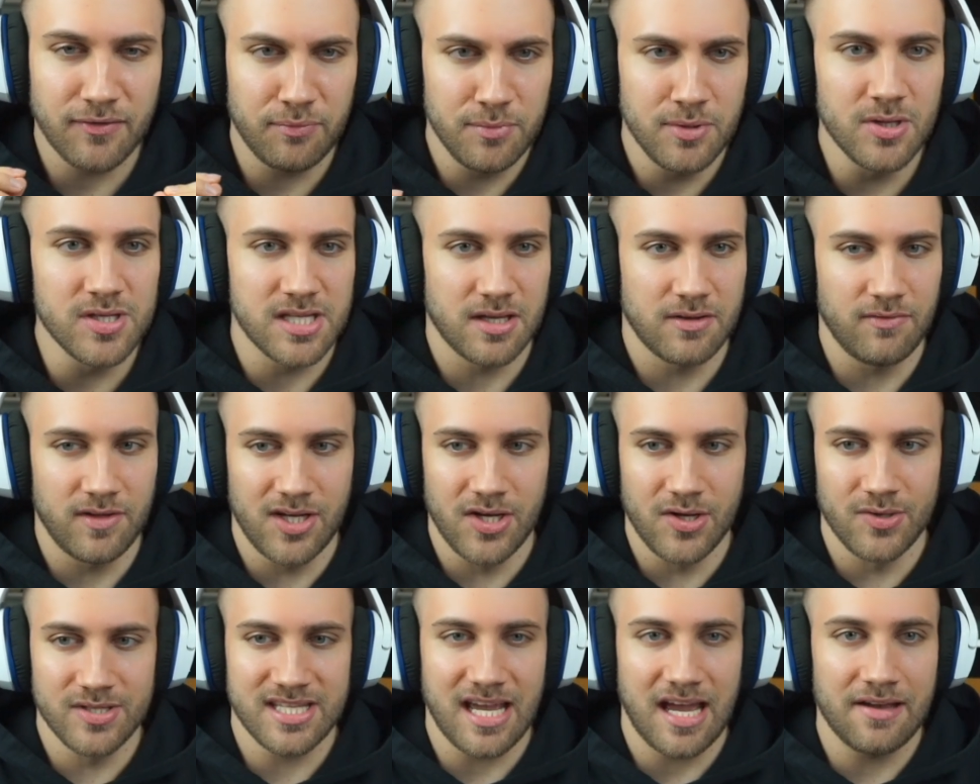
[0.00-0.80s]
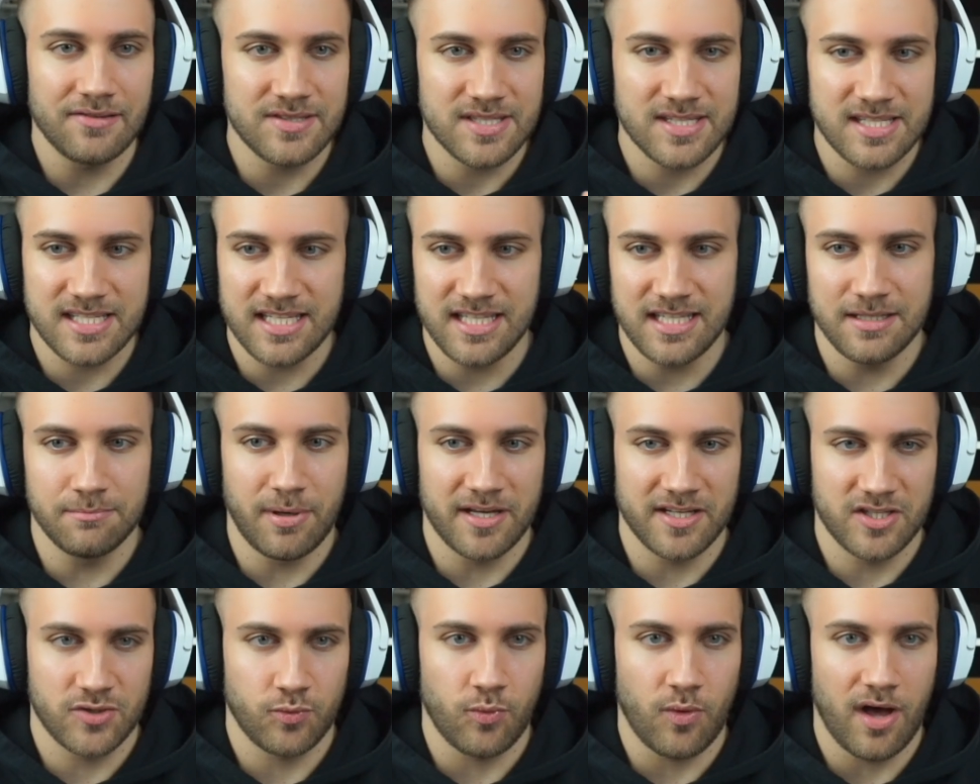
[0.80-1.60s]
music videos I've seen
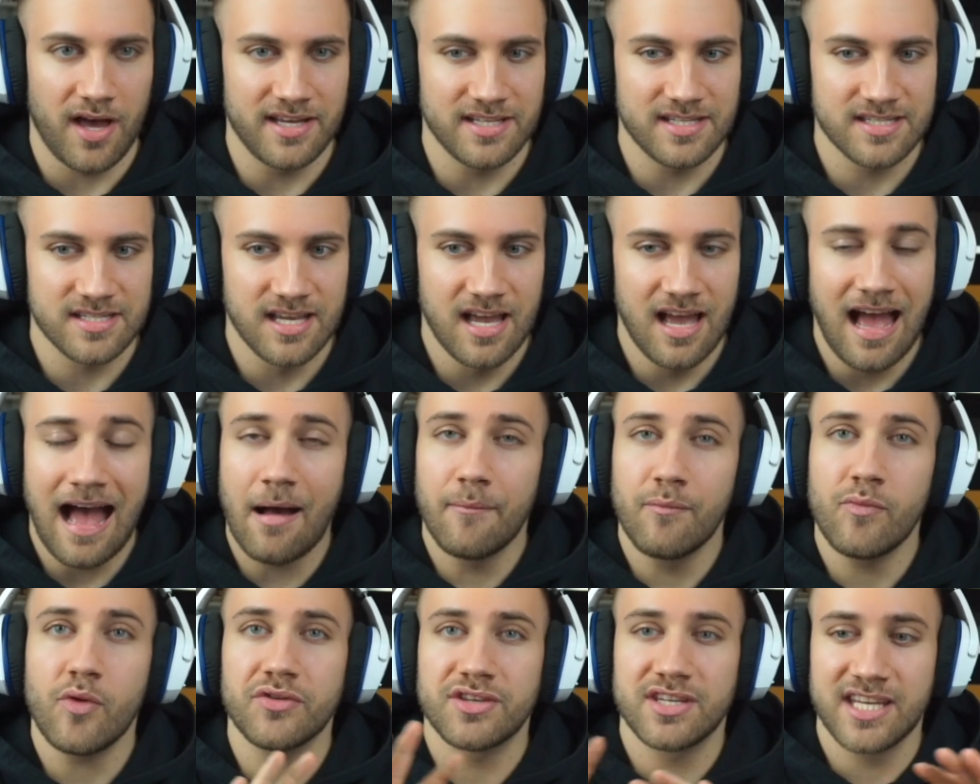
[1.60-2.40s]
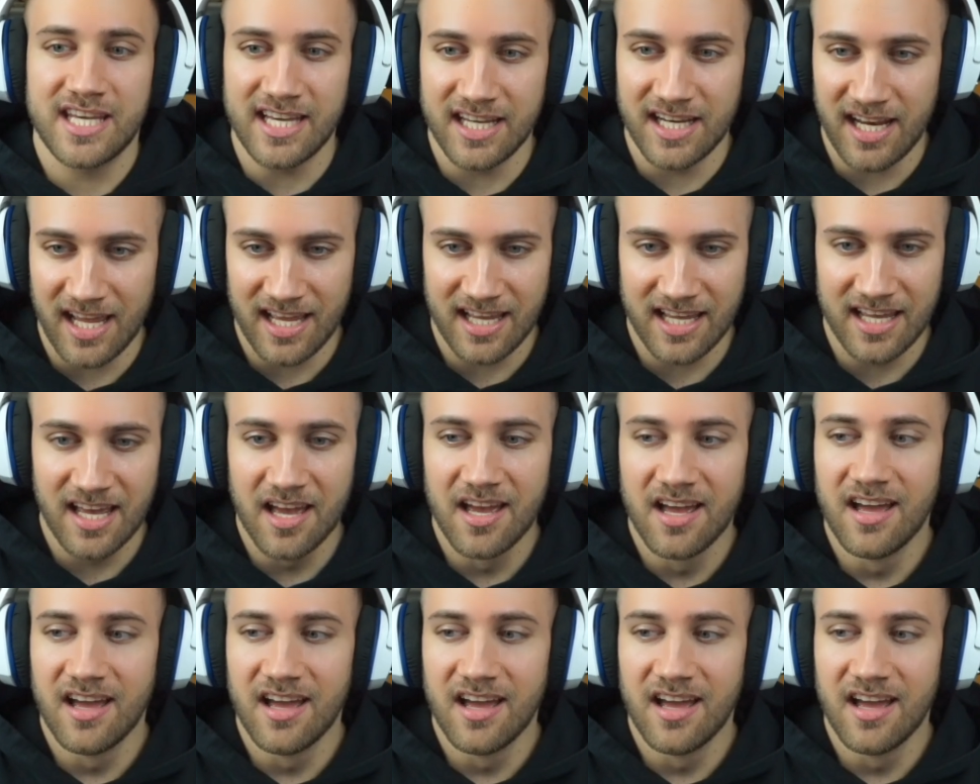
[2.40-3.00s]
by Twice. I'm not kidding.